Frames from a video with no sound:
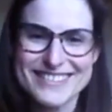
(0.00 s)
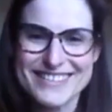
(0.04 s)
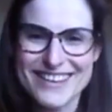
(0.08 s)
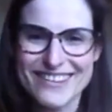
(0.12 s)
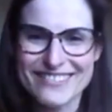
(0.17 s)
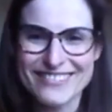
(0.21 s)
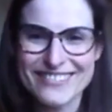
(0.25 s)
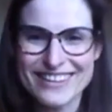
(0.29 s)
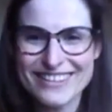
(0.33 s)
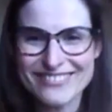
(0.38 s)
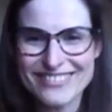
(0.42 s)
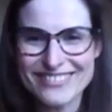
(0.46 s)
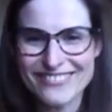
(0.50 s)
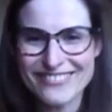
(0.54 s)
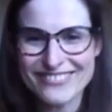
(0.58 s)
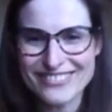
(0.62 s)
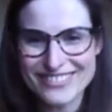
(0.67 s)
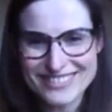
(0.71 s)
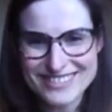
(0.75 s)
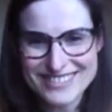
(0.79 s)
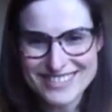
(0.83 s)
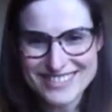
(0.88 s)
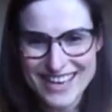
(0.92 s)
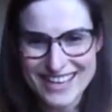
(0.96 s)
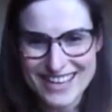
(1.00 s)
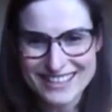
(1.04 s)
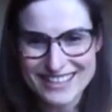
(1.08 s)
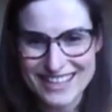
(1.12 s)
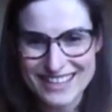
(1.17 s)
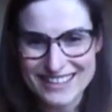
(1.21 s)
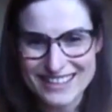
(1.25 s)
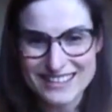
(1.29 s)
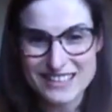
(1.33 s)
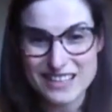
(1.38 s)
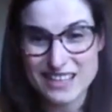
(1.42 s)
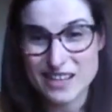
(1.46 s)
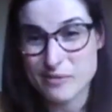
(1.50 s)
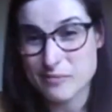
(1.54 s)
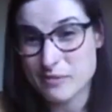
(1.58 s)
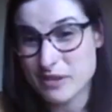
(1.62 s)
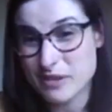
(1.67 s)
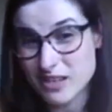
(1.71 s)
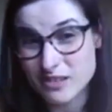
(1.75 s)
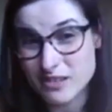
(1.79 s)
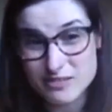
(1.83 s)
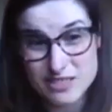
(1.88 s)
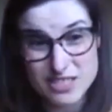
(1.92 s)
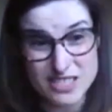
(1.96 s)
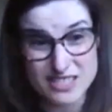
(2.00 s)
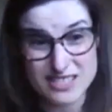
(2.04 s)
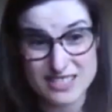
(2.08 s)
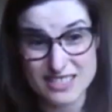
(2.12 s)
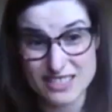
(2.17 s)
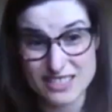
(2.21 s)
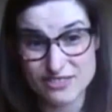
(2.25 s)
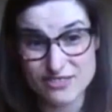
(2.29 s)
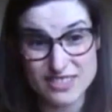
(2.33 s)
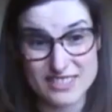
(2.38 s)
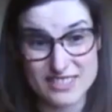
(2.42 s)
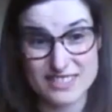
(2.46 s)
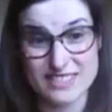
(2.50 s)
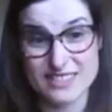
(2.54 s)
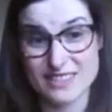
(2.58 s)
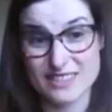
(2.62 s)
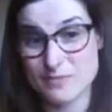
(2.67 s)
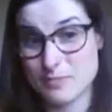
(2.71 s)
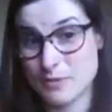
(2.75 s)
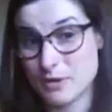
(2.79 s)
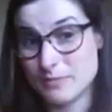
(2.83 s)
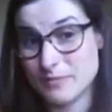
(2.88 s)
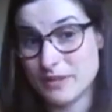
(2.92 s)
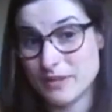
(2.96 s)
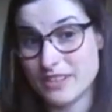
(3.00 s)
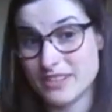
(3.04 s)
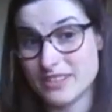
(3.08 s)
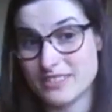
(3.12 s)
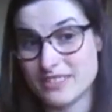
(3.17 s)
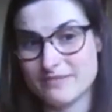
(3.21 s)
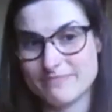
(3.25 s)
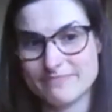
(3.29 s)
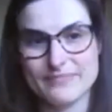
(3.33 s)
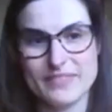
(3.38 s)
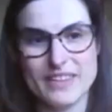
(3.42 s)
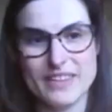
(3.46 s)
So even if you're sat there thinking, I'm just interested in the bottom line.